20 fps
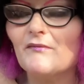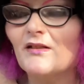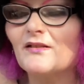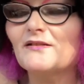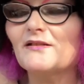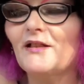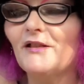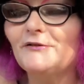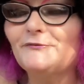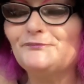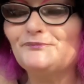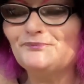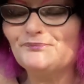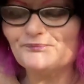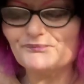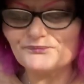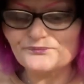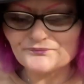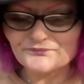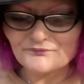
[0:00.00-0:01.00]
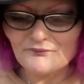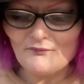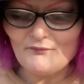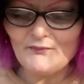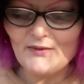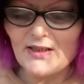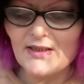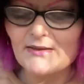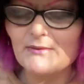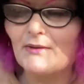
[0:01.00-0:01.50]
So
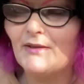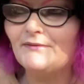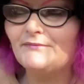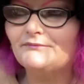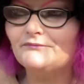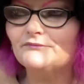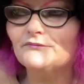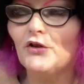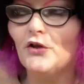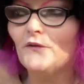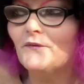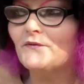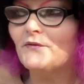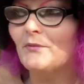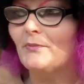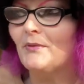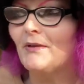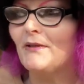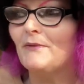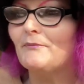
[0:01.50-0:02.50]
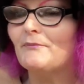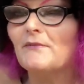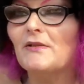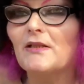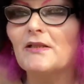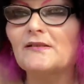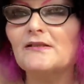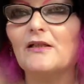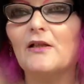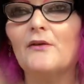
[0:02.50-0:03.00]
anyway, off topic.
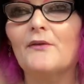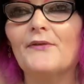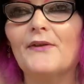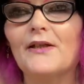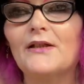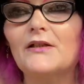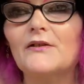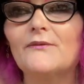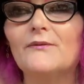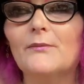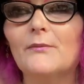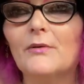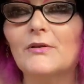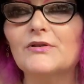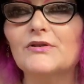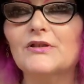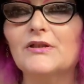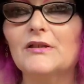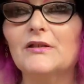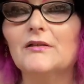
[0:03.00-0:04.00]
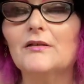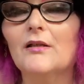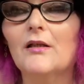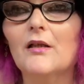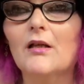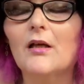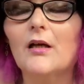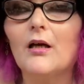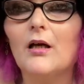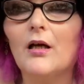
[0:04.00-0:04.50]
So thank you for watching.
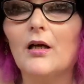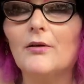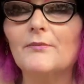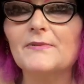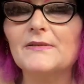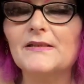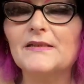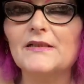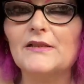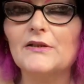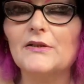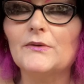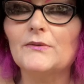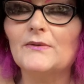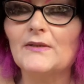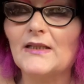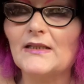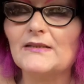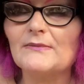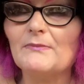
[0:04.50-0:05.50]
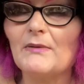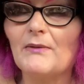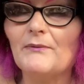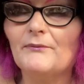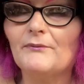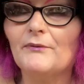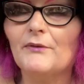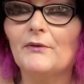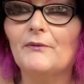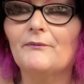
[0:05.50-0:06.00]
Hope to see you next
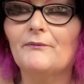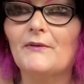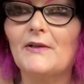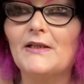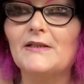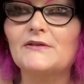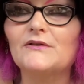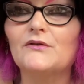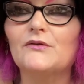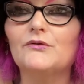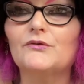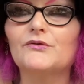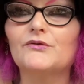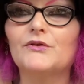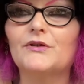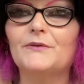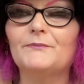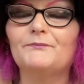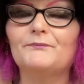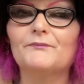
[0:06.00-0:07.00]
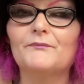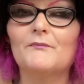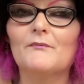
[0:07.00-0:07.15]
month on Freya's Cauldron.